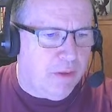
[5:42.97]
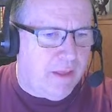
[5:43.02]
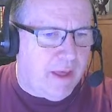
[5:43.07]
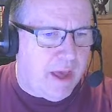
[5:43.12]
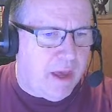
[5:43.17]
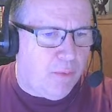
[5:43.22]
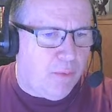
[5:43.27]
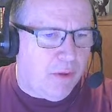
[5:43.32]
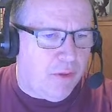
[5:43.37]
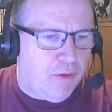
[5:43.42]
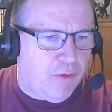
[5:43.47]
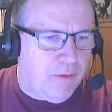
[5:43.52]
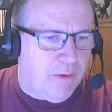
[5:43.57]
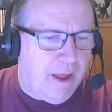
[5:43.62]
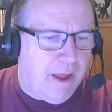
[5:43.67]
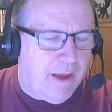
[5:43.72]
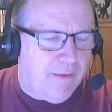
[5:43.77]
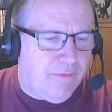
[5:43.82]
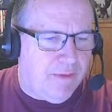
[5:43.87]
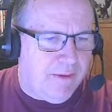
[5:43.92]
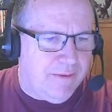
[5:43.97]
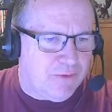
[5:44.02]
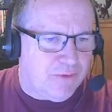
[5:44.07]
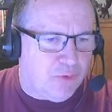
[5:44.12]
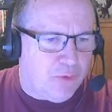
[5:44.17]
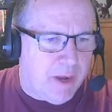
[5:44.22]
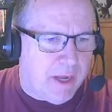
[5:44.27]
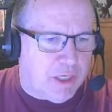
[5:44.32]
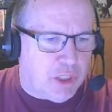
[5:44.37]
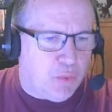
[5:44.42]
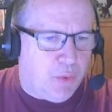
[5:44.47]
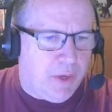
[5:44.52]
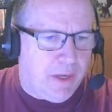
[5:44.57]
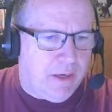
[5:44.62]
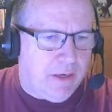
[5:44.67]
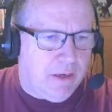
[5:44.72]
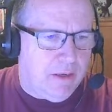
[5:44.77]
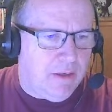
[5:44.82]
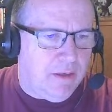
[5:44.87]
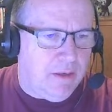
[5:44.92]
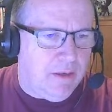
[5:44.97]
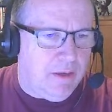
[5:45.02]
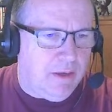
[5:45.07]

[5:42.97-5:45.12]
that rather than having these graduated,